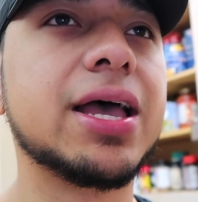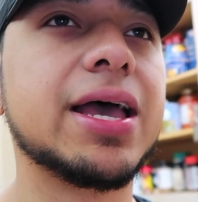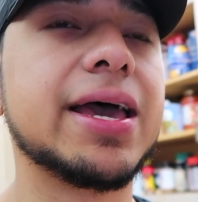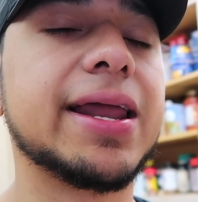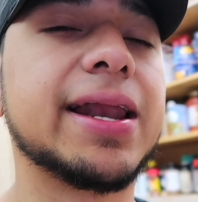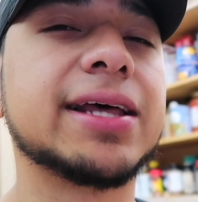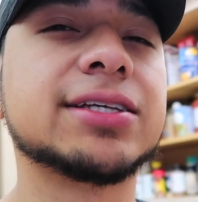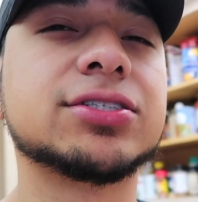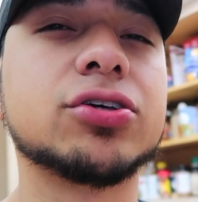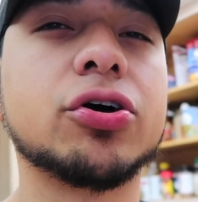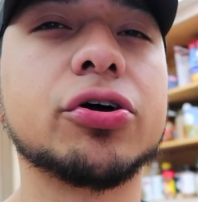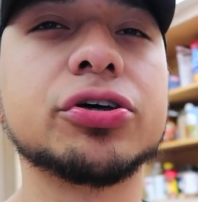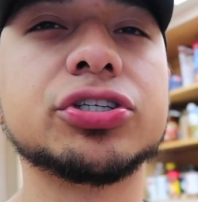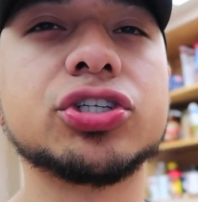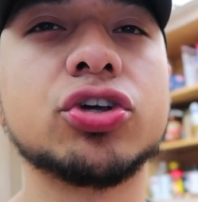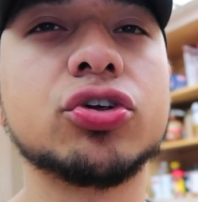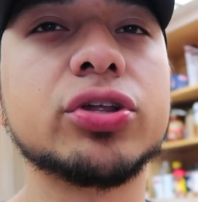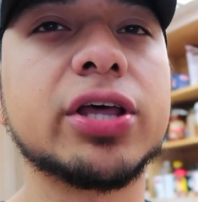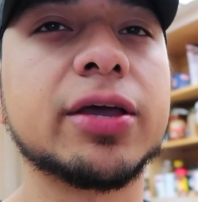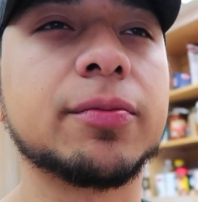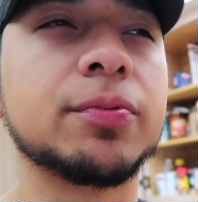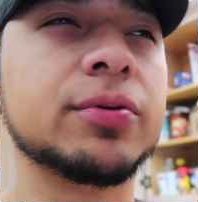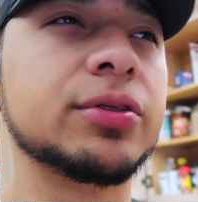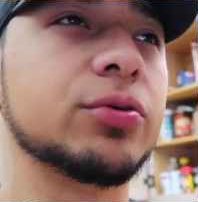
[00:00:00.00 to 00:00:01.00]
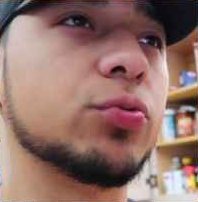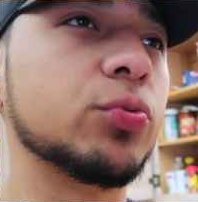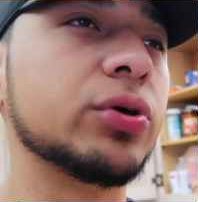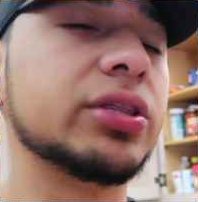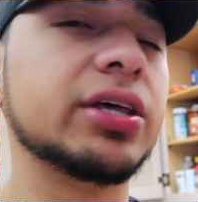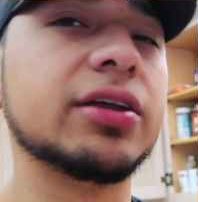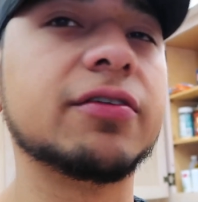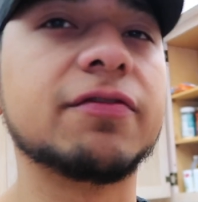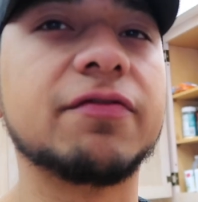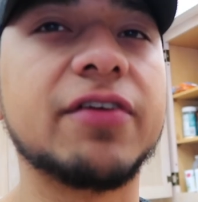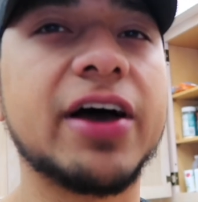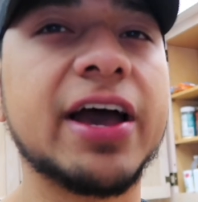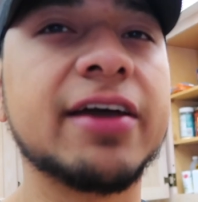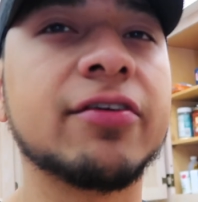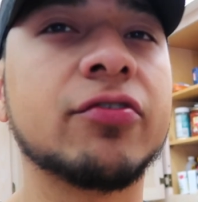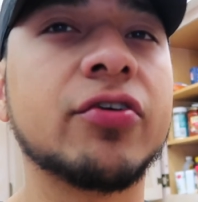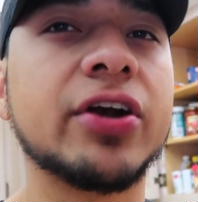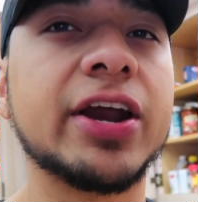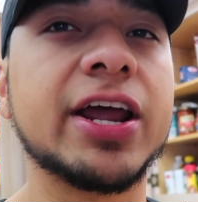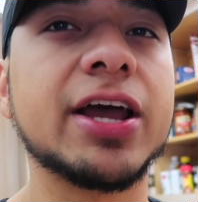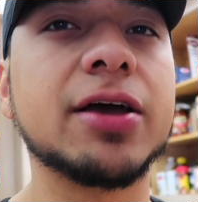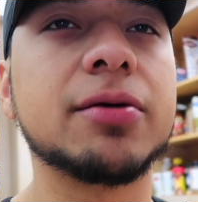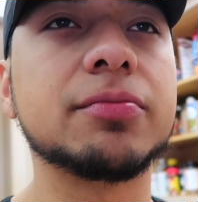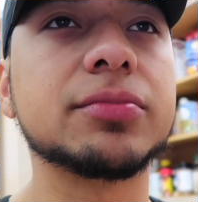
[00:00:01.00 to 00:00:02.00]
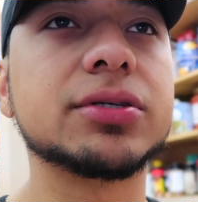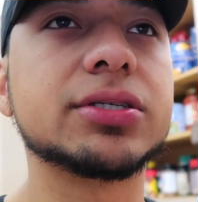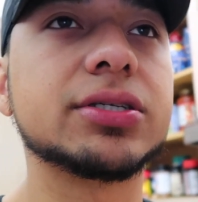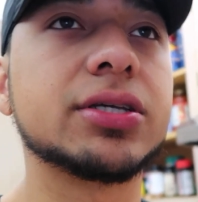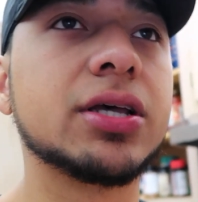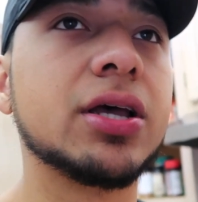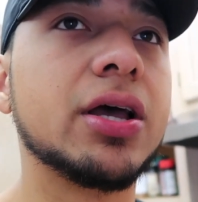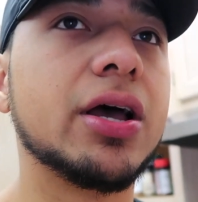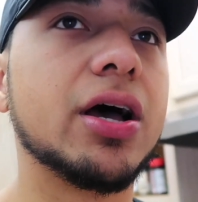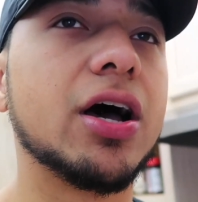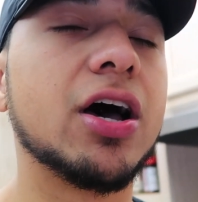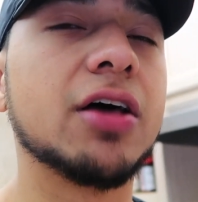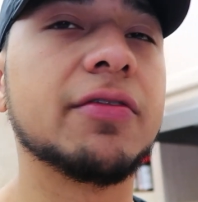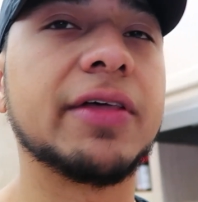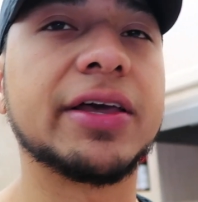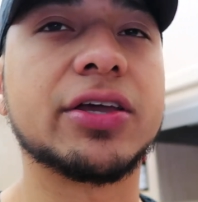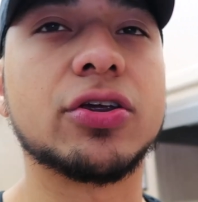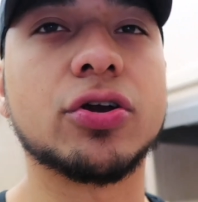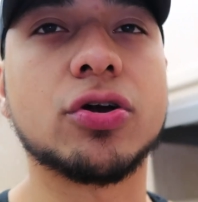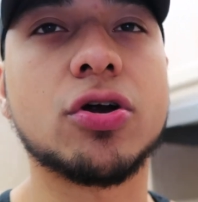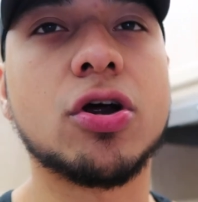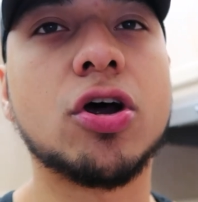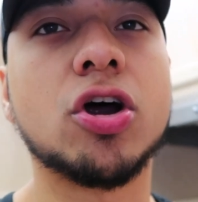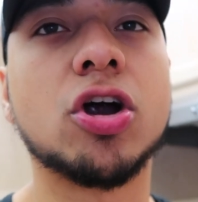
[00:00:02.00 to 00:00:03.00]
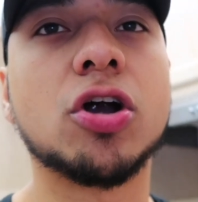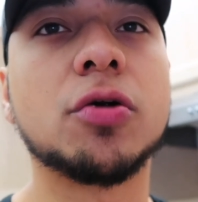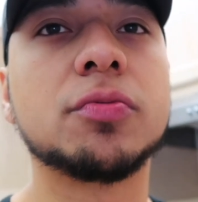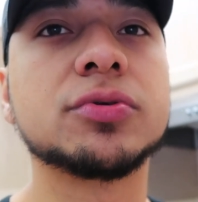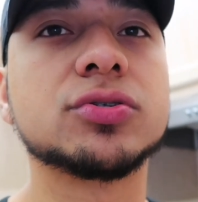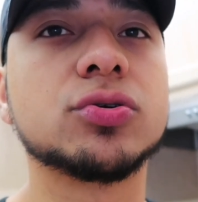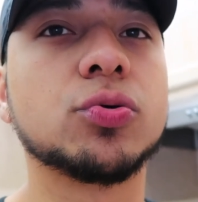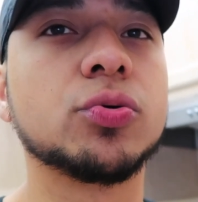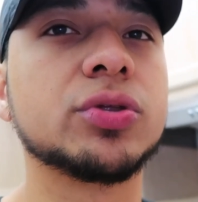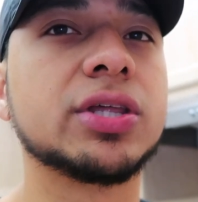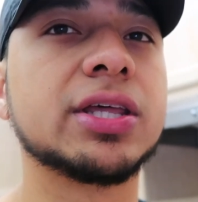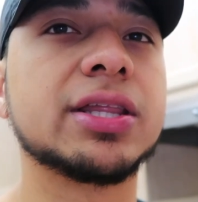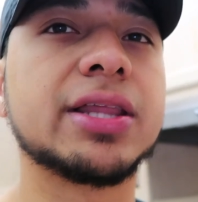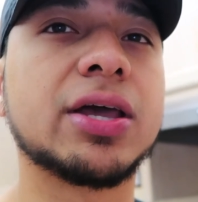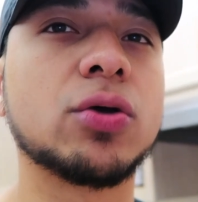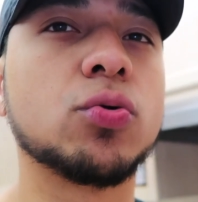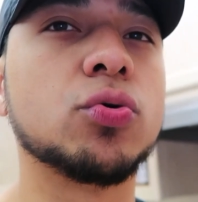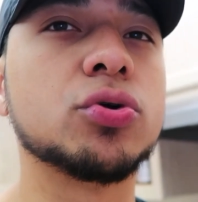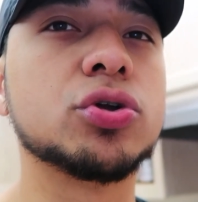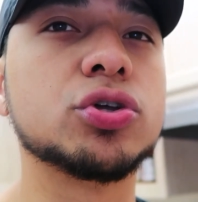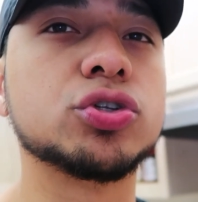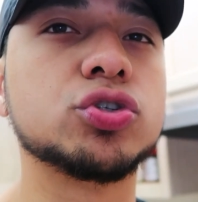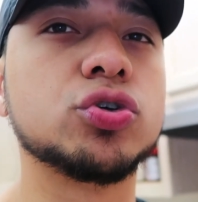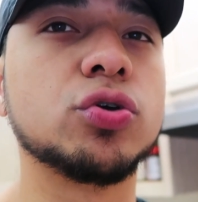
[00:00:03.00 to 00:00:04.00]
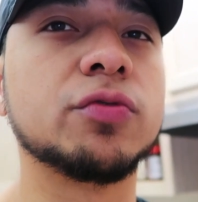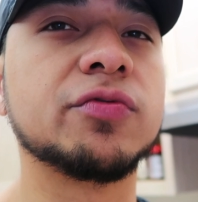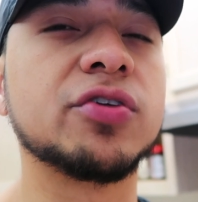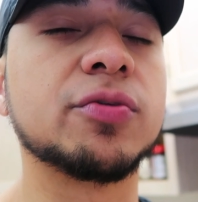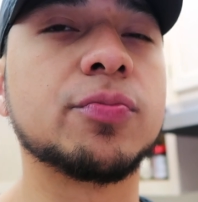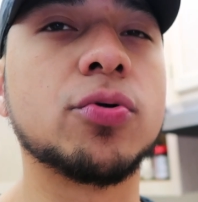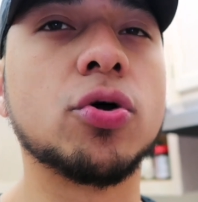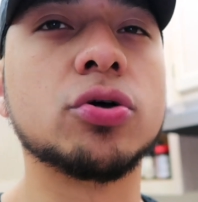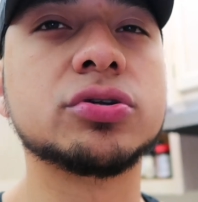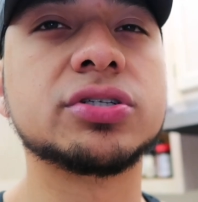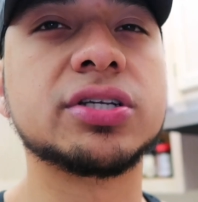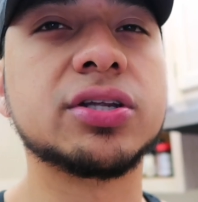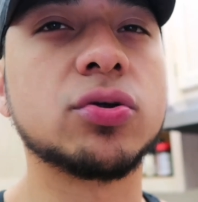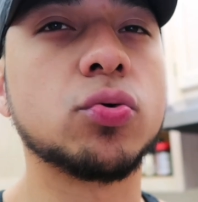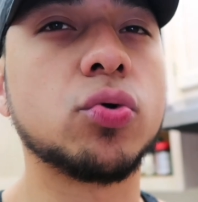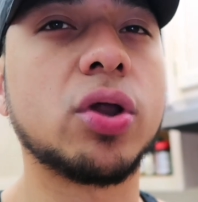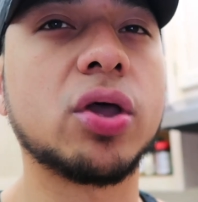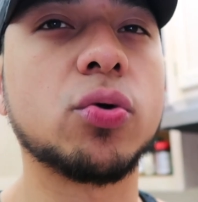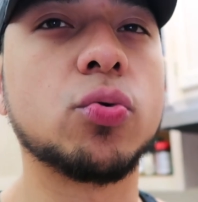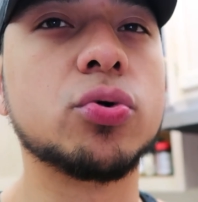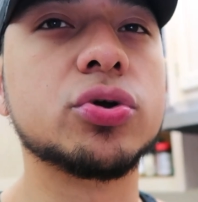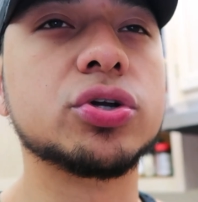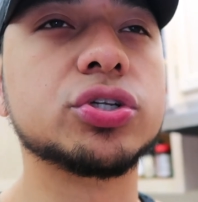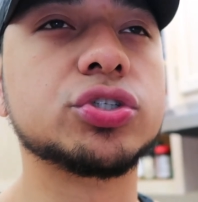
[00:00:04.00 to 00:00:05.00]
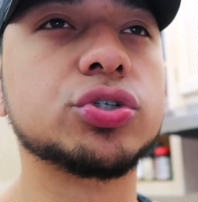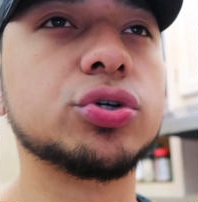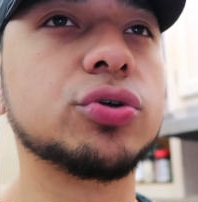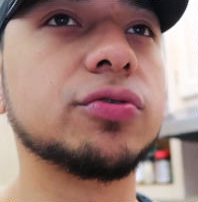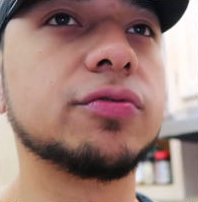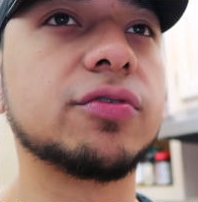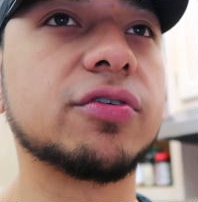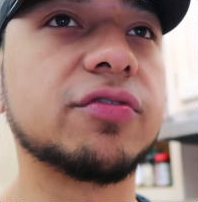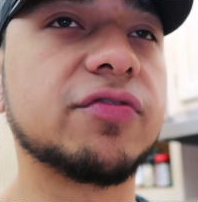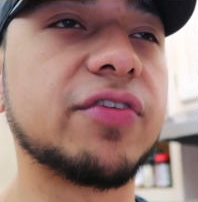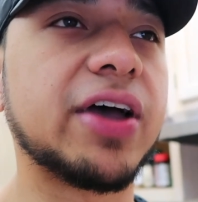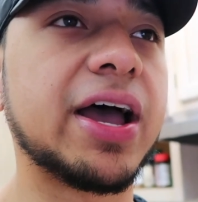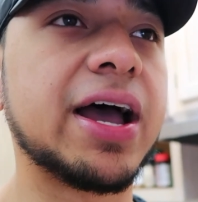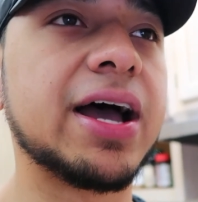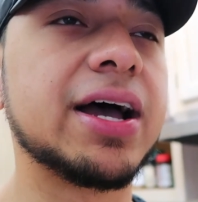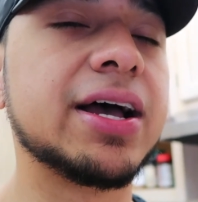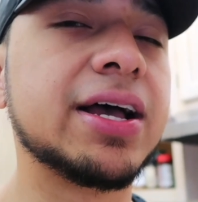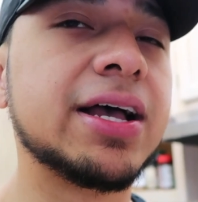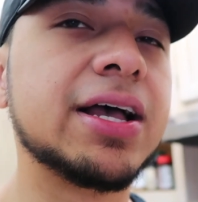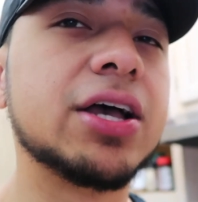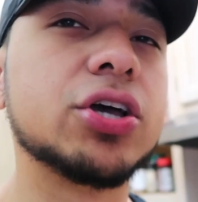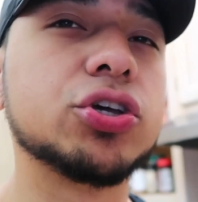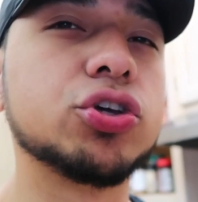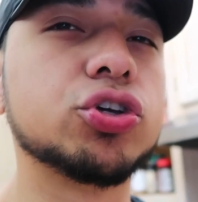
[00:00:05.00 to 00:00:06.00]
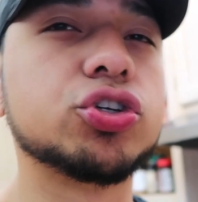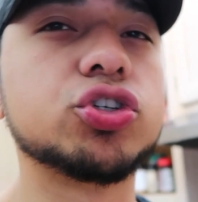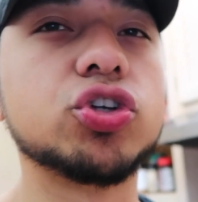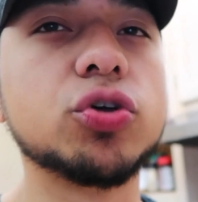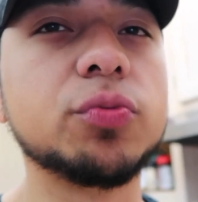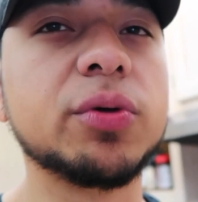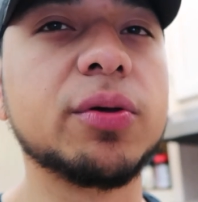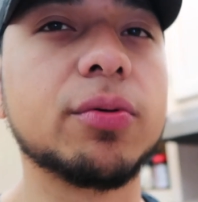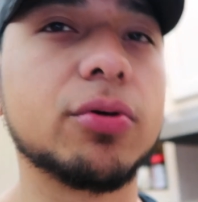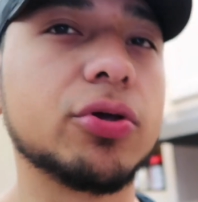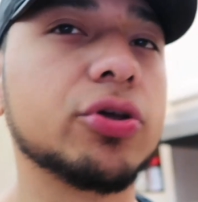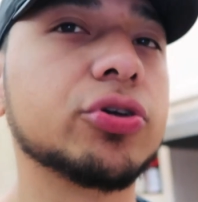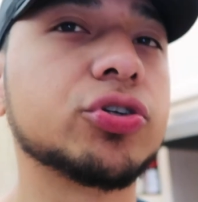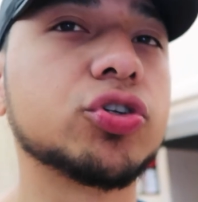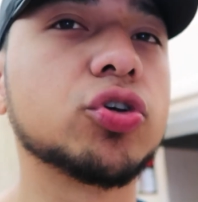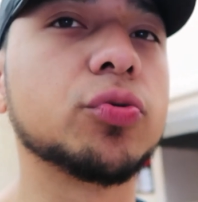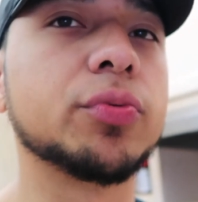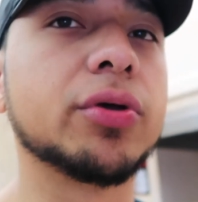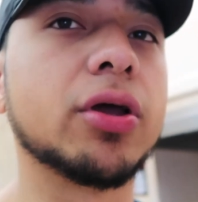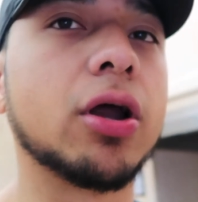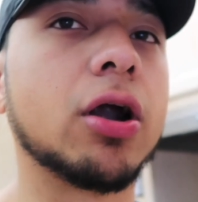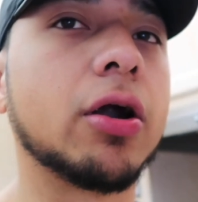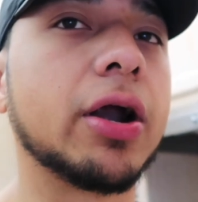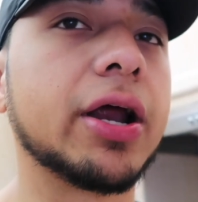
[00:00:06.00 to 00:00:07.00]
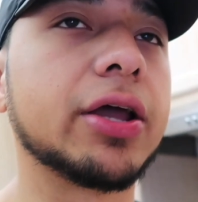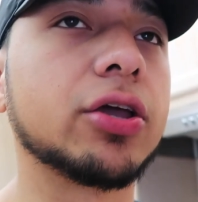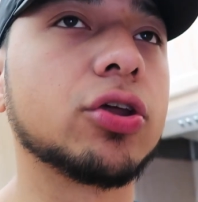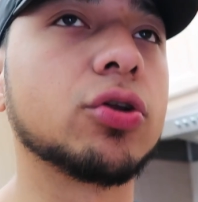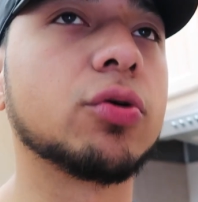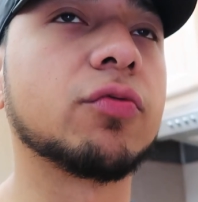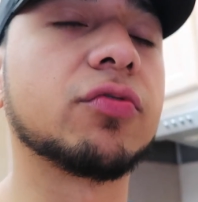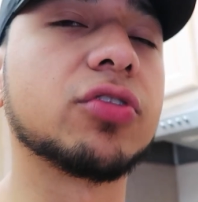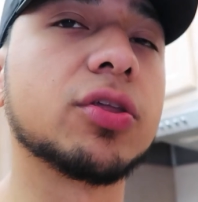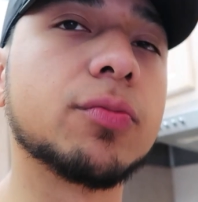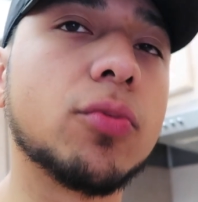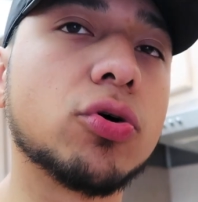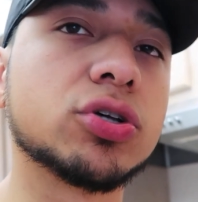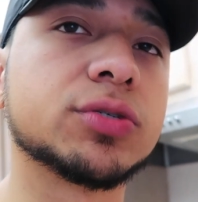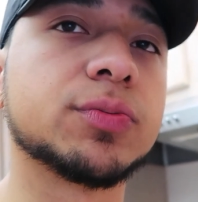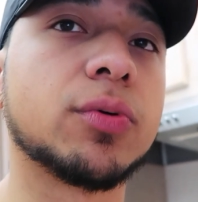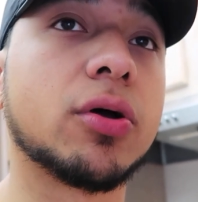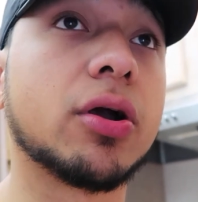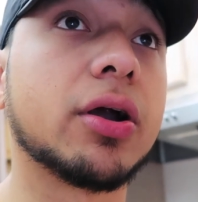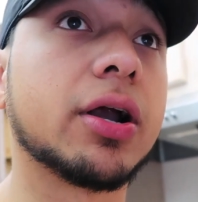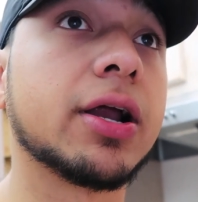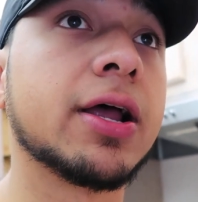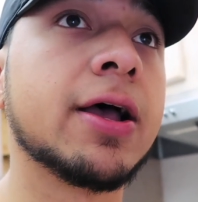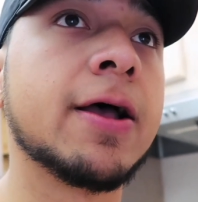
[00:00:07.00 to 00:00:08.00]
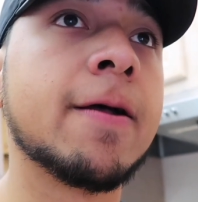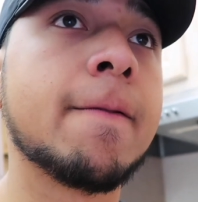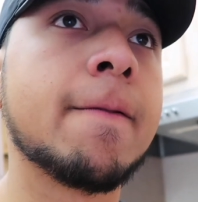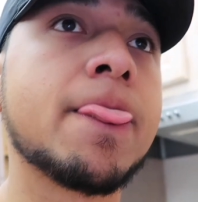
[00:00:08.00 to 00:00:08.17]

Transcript: And as long as you're like within 5 grams of like your carbs, or within like 1 or 2 of your protein, or like 1 or 2 of your fat, you should be all right, you know, for the most part.